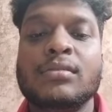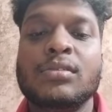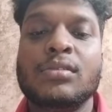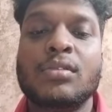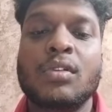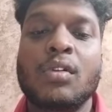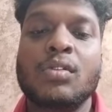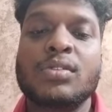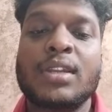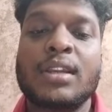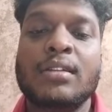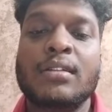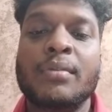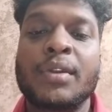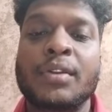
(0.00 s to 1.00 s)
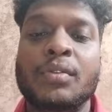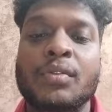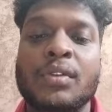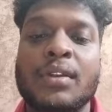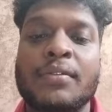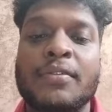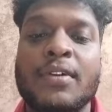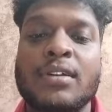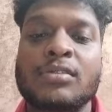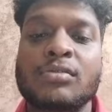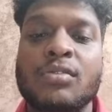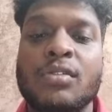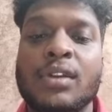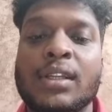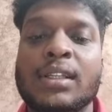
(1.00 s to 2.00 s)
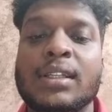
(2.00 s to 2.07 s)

closed economy to a fast growing